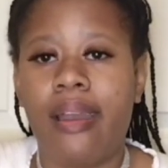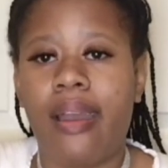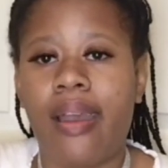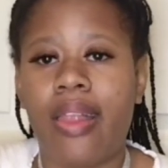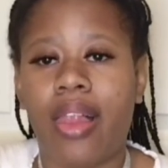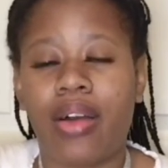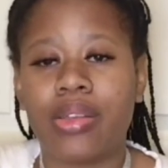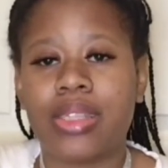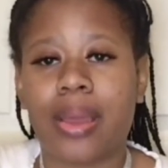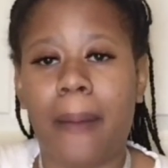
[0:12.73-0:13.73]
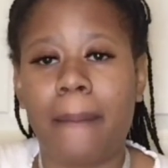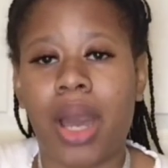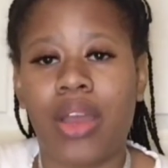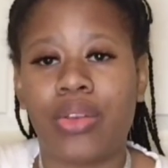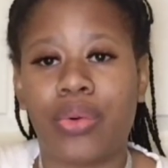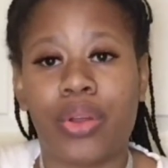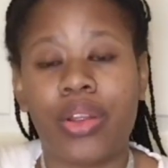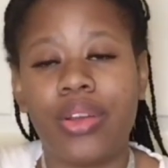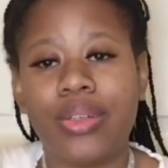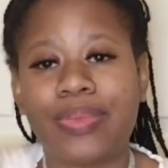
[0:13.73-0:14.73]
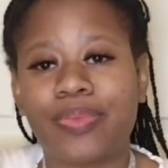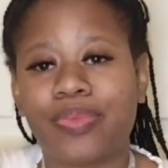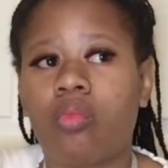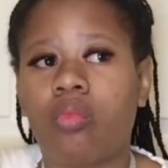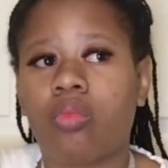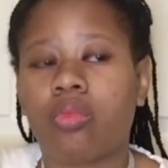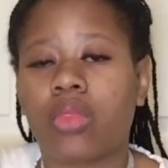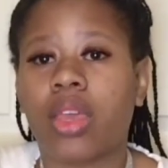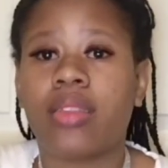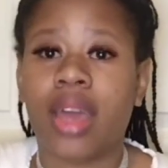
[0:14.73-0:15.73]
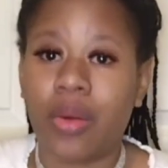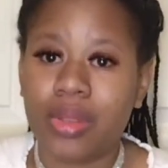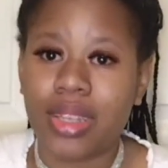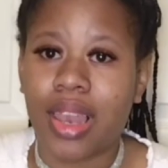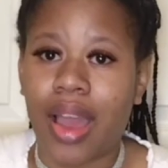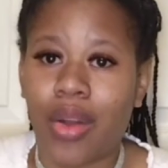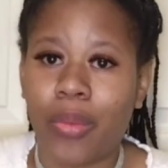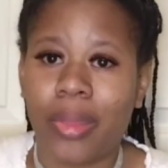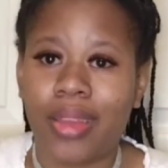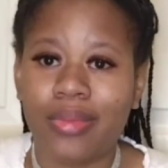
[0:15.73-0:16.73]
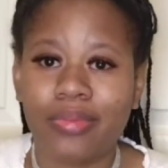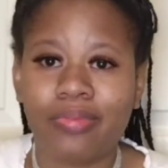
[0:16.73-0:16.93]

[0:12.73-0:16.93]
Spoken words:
I lost my daughter. That was a lot on me.